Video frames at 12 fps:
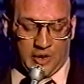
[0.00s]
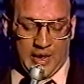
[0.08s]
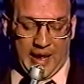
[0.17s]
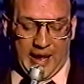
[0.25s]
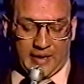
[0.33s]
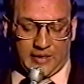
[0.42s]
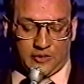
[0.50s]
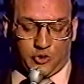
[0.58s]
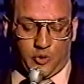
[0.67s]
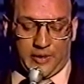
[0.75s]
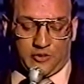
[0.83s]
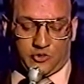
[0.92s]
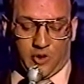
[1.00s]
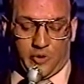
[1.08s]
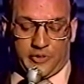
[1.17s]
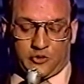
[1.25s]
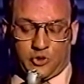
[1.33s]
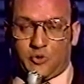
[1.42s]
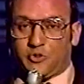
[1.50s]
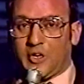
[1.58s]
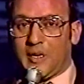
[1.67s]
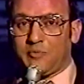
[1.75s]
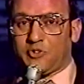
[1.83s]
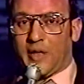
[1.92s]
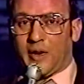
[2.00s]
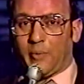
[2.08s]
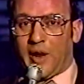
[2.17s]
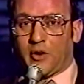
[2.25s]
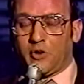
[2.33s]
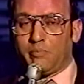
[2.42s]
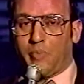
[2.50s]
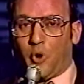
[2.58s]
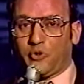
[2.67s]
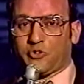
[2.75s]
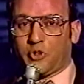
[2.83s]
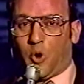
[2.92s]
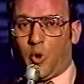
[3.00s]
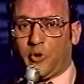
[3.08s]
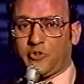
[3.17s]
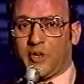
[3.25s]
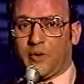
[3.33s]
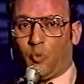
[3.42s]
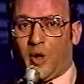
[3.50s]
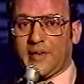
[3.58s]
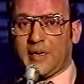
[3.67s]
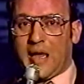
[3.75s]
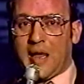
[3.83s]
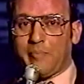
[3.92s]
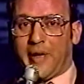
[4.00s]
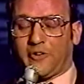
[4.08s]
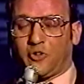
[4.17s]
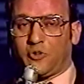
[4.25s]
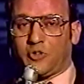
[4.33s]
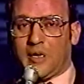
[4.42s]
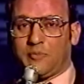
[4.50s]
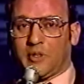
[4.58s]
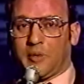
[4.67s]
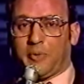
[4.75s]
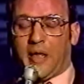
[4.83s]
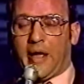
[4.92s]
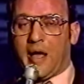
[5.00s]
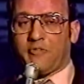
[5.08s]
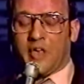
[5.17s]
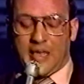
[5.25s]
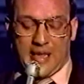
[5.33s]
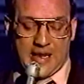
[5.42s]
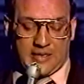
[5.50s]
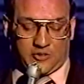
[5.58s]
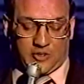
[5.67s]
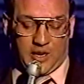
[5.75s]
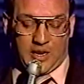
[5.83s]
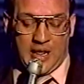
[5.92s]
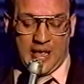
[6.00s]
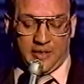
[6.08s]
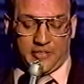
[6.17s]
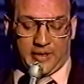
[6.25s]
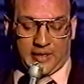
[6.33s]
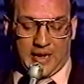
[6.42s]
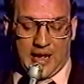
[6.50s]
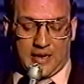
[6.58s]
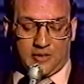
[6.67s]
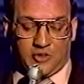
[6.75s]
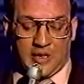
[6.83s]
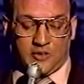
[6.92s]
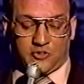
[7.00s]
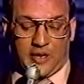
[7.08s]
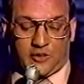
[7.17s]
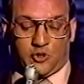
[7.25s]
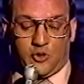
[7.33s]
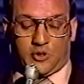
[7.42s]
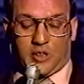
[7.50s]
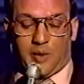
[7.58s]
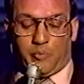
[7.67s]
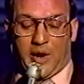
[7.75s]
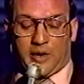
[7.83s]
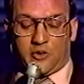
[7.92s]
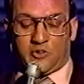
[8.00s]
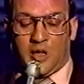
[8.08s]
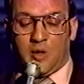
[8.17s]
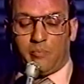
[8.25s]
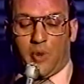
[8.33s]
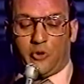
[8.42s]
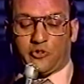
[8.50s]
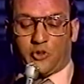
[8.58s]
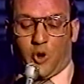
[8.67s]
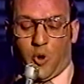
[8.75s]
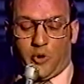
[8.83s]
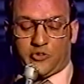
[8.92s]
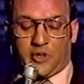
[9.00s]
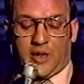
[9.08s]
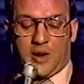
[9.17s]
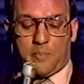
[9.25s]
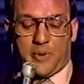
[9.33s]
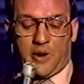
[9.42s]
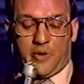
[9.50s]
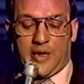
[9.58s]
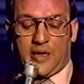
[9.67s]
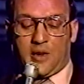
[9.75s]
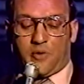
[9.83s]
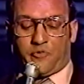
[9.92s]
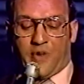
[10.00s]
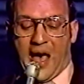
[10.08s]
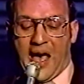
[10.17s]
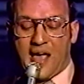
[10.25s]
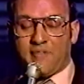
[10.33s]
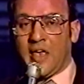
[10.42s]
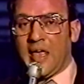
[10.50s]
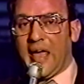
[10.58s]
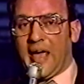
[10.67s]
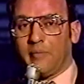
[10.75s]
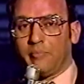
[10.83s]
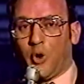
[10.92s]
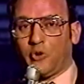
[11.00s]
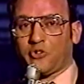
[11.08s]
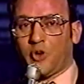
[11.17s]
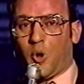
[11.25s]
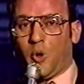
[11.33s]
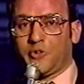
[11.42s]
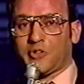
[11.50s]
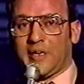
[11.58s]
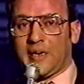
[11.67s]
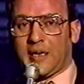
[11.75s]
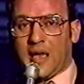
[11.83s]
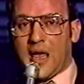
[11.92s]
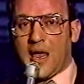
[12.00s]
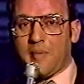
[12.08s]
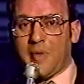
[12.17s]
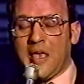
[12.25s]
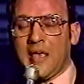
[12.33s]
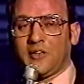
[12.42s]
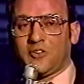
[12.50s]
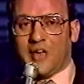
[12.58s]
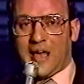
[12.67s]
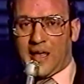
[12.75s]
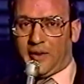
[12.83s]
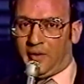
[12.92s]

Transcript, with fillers: And in doing so, the two teams set a record most goals in one game by two teams in a playoff, 18. The Kings set two club records most goals in a period, five, and most goals in a game, 10.